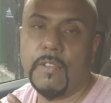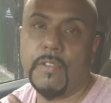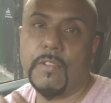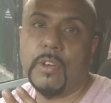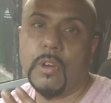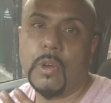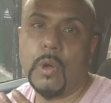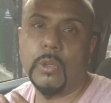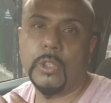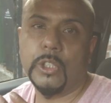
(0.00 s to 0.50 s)
of
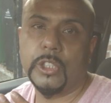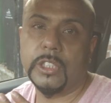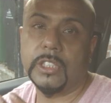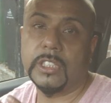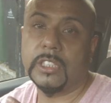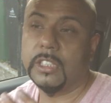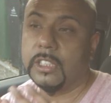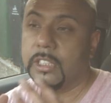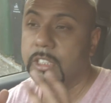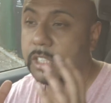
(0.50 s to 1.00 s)

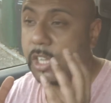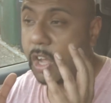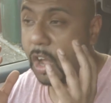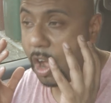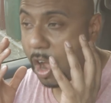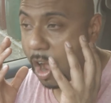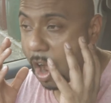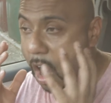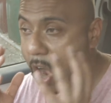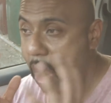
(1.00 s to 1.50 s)
consciousness, a
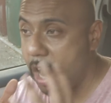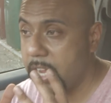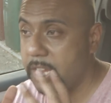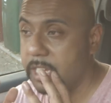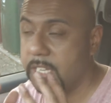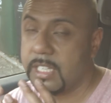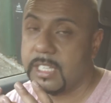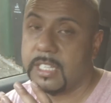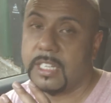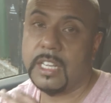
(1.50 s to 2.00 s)

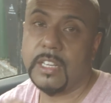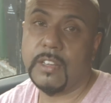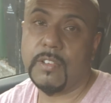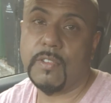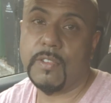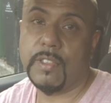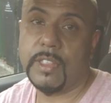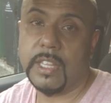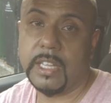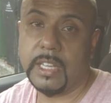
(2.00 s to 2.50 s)
higher state
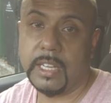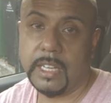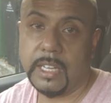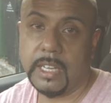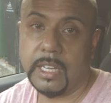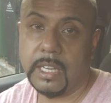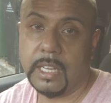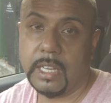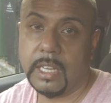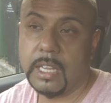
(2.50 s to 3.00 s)
of
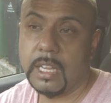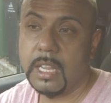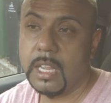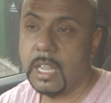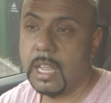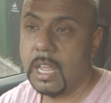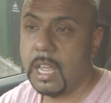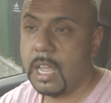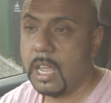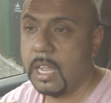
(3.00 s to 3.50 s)
thinking,
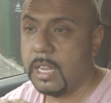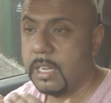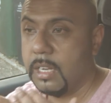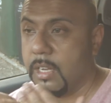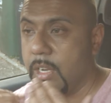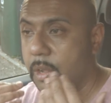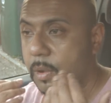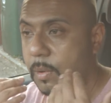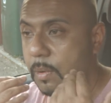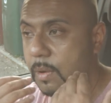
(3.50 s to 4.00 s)

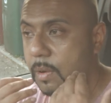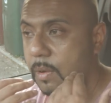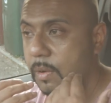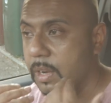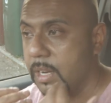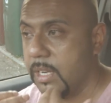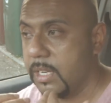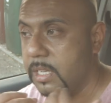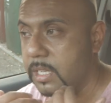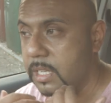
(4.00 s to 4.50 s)
on
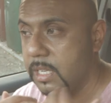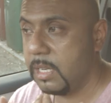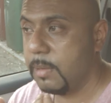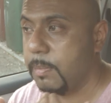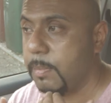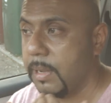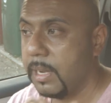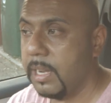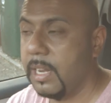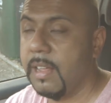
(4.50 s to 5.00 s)
a
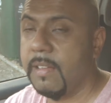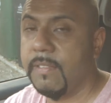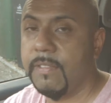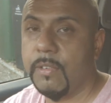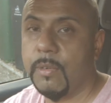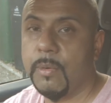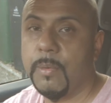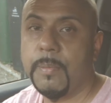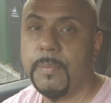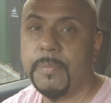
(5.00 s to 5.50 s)
deeper
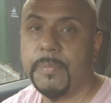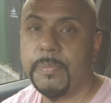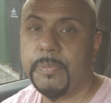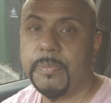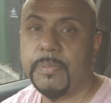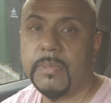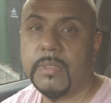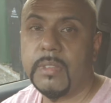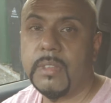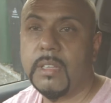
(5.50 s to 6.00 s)
level,
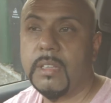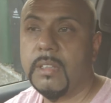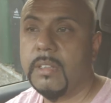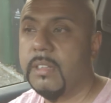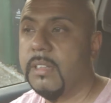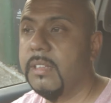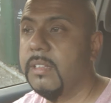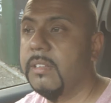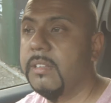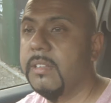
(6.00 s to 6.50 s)

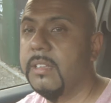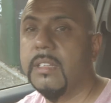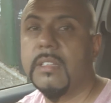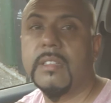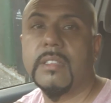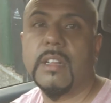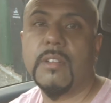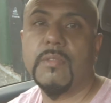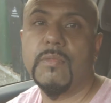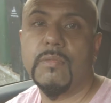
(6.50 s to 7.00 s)
these things
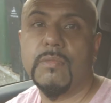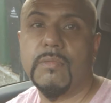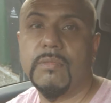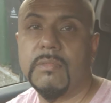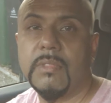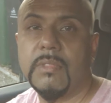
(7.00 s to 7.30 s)
shouldn't